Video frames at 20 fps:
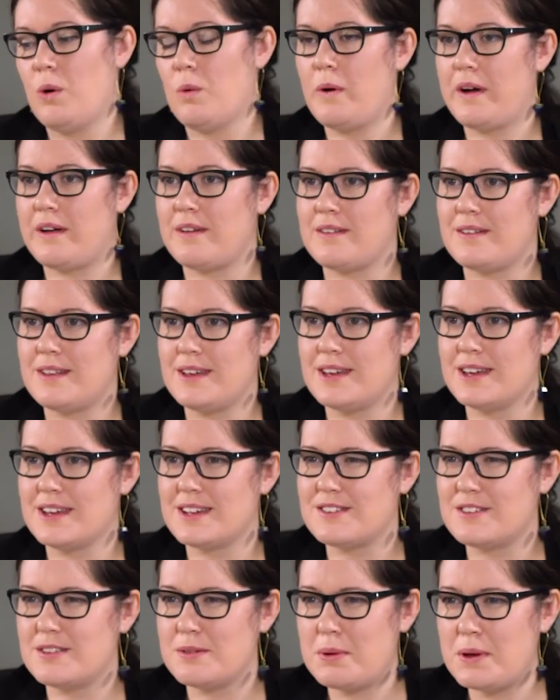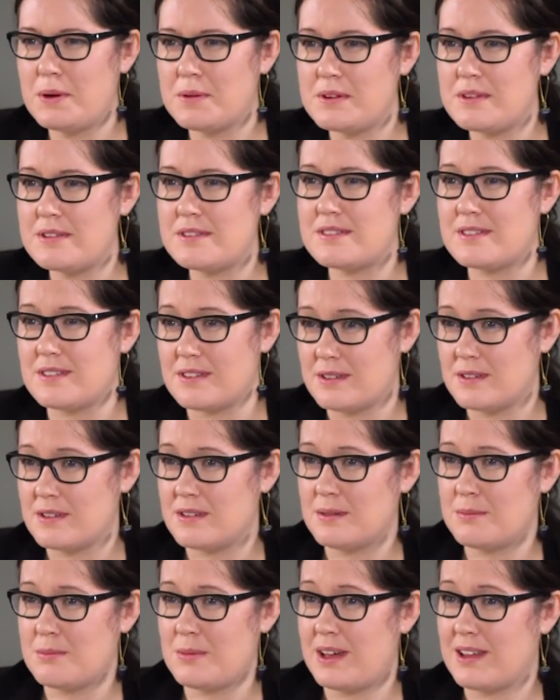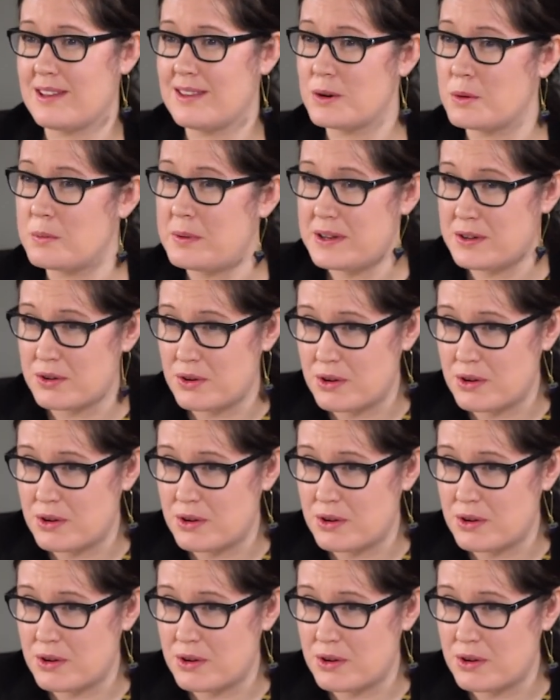Well, to be honest, I'm a little bit